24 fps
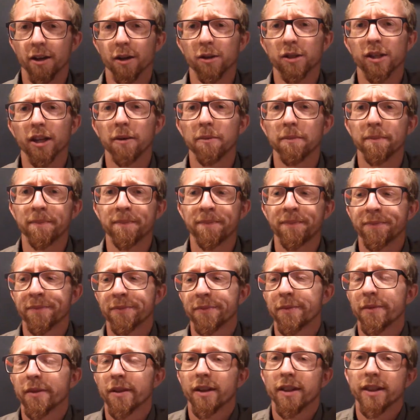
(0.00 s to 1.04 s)
some
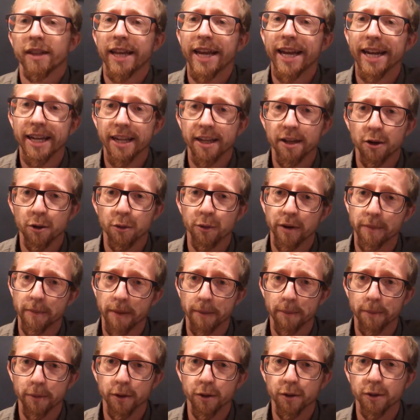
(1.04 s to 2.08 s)
lady who
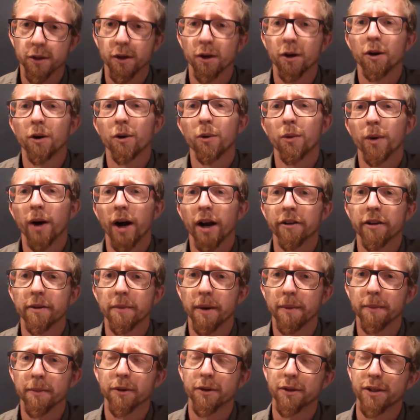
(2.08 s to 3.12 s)
remembers, oh, I
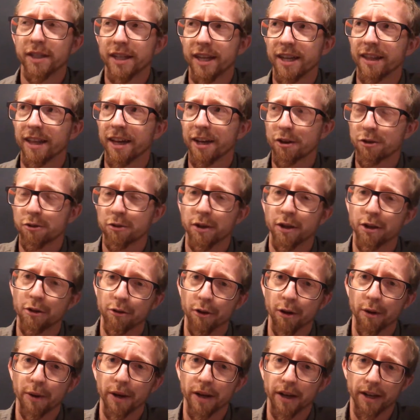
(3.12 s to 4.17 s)
remember seeing that tree
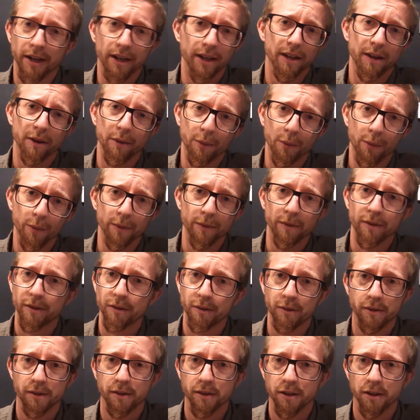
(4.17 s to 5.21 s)
growing
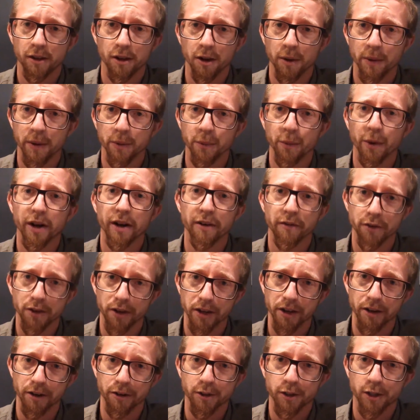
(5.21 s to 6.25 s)
in whatever
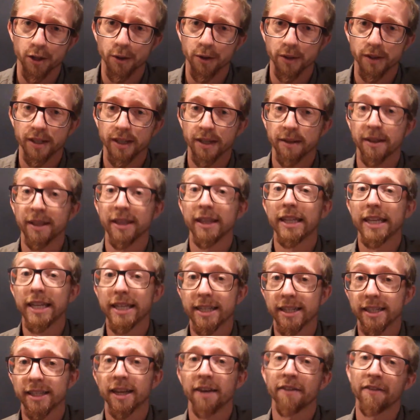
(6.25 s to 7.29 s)
year. So it's at
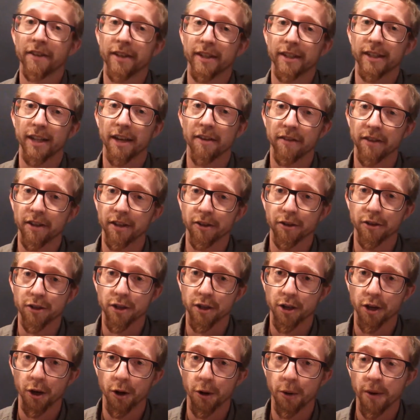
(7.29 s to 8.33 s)
least 77 years
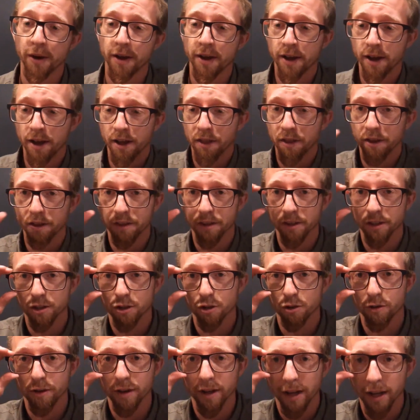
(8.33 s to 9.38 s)
ago that this
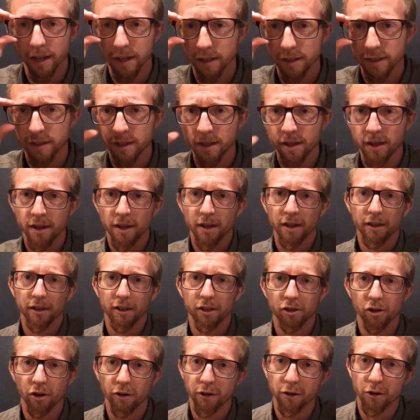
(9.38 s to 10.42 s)
tree has
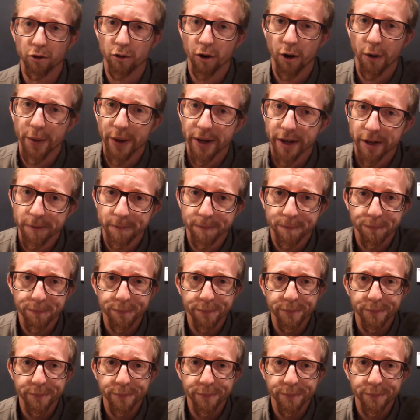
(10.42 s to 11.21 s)
started growing.